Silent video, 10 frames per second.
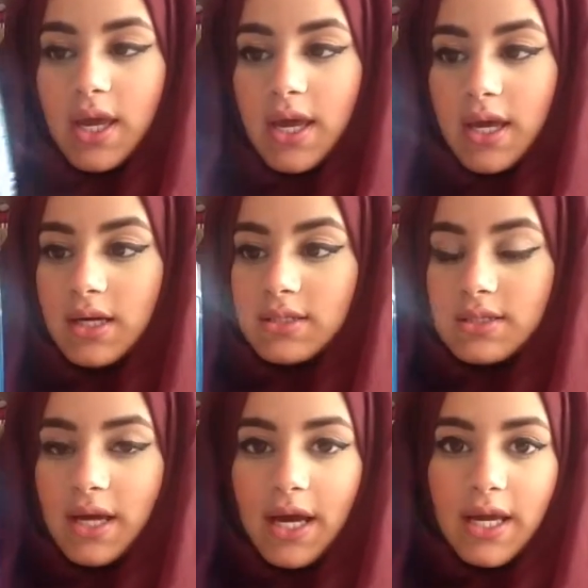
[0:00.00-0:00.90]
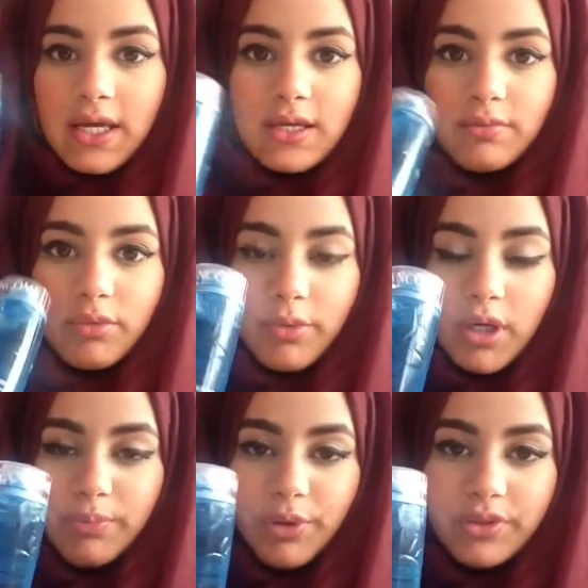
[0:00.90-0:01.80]
And I
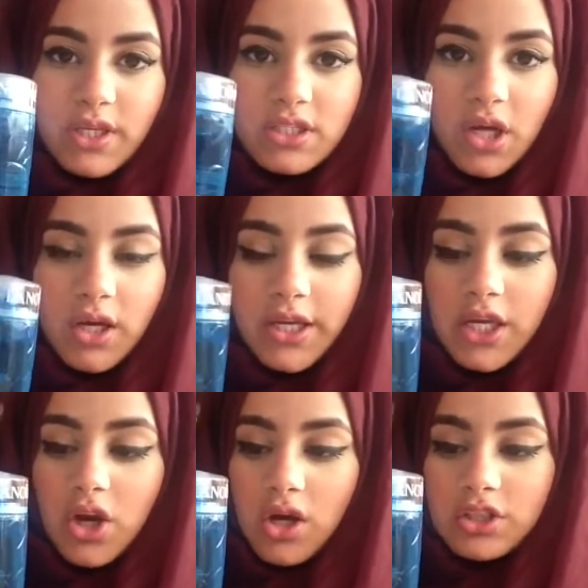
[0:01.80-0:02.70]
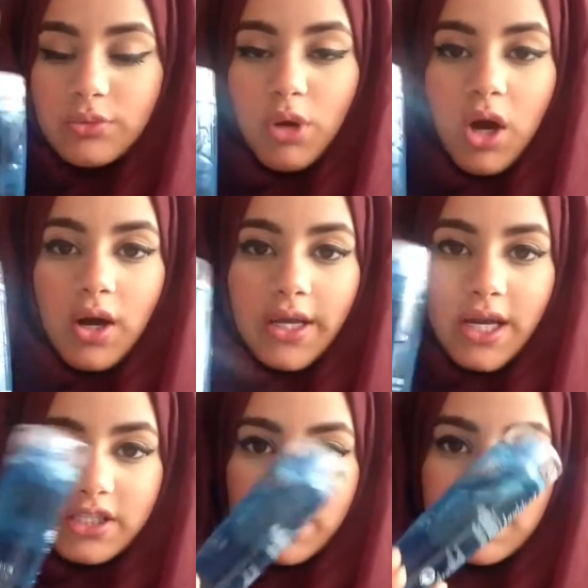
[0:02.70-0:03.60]
put this on a cotton ball and
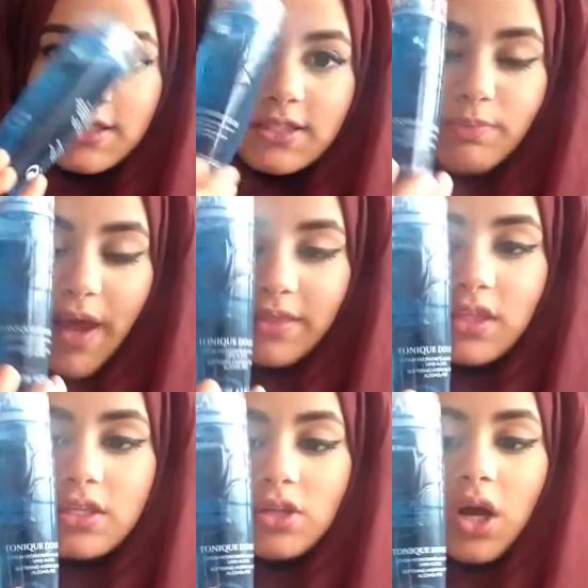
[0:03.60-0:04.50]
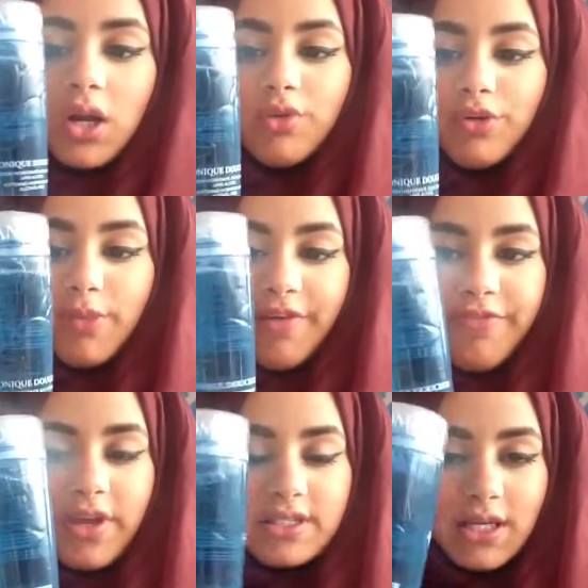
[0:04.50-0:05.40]
I just pat this all over my
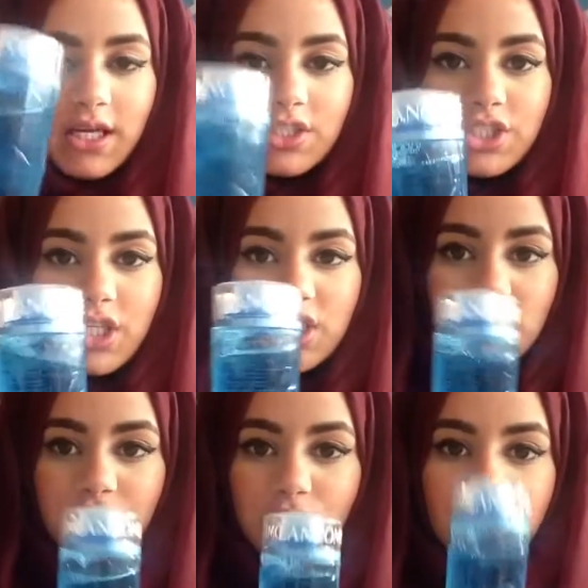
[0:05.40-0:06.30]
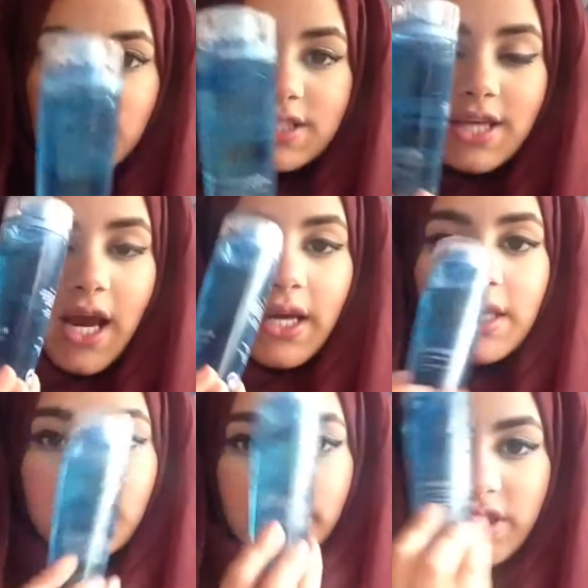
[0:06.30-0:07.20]
face, and I just use a
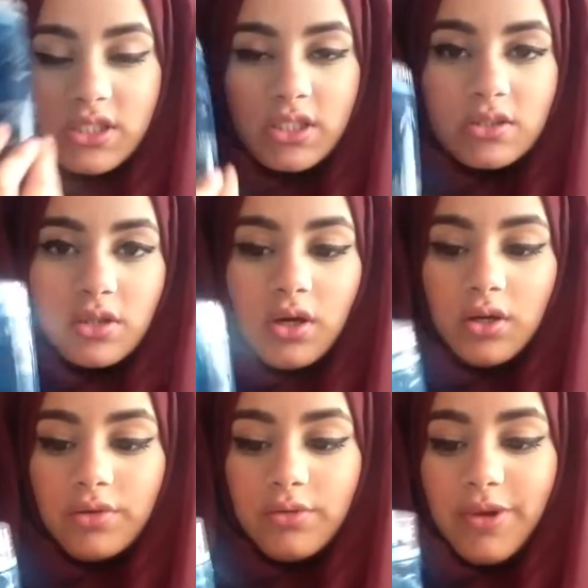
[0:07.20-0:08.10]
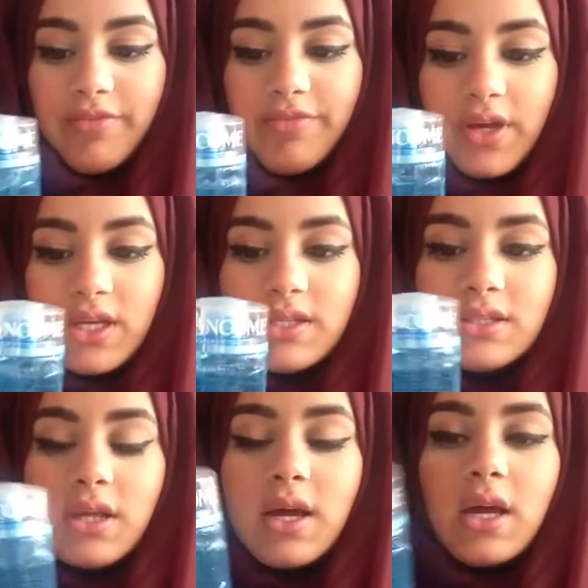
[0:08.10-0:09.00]
tiny bit just all over my
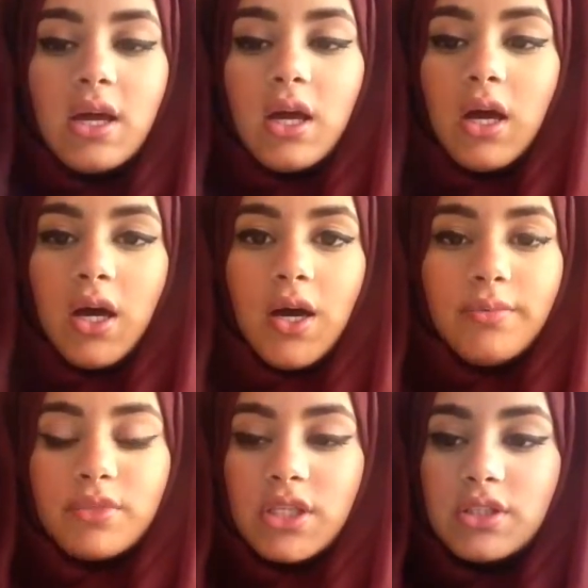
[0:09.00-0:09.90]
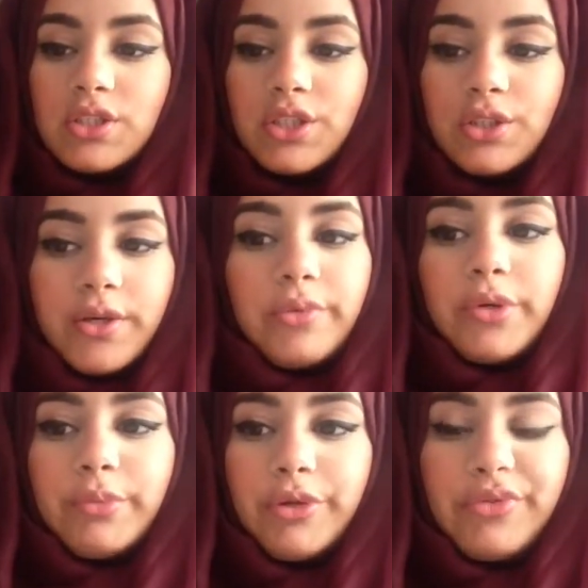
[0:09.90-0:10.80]
face. Just to,
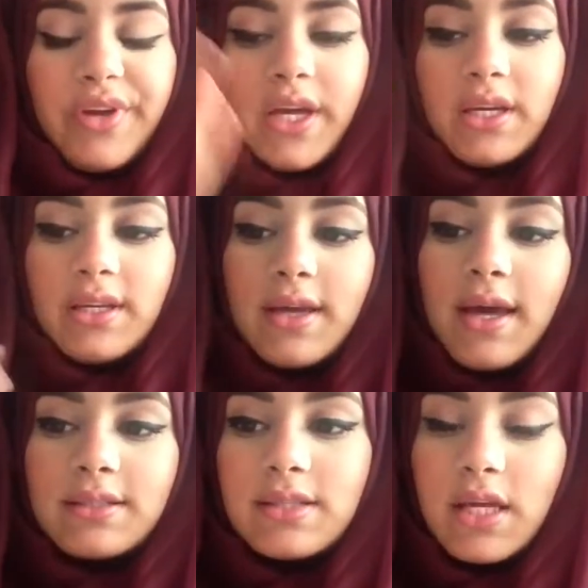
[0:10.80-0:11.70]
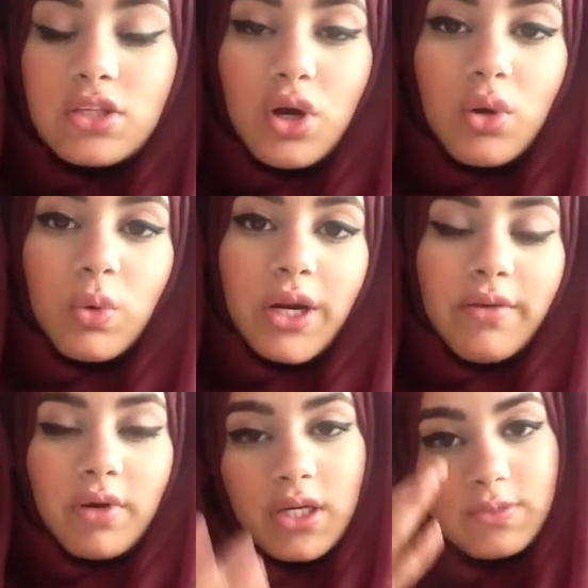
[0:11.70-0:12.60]
remove any excess or
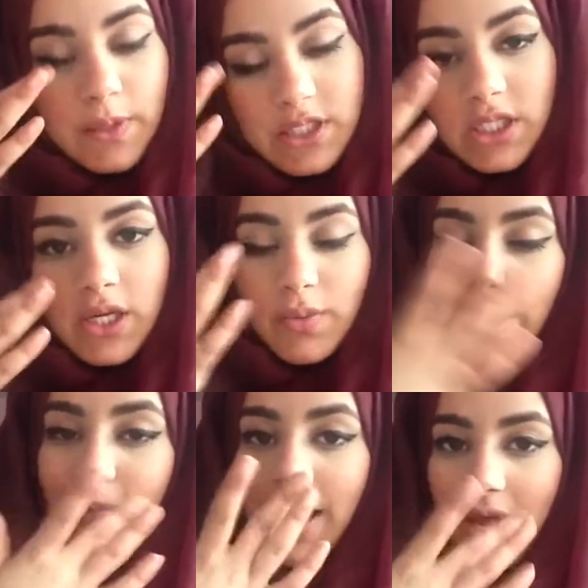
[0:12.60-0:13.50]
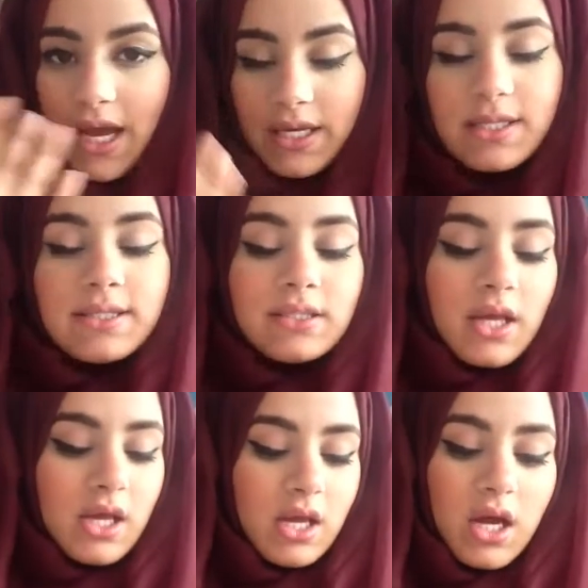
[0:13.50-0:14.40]
whatever, especially around my eyes.
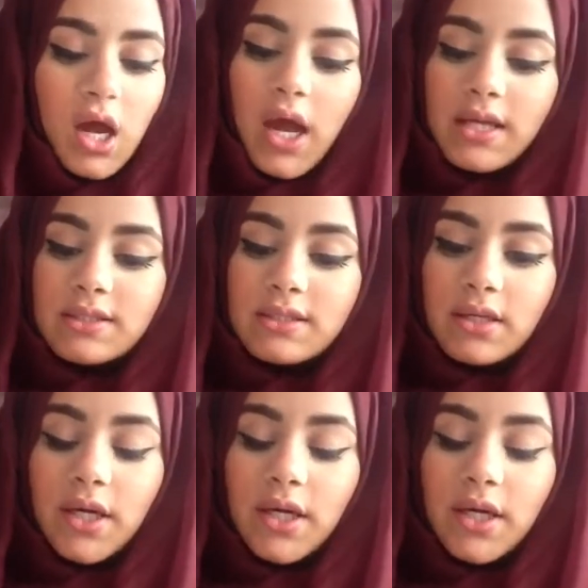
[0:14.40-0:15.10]
And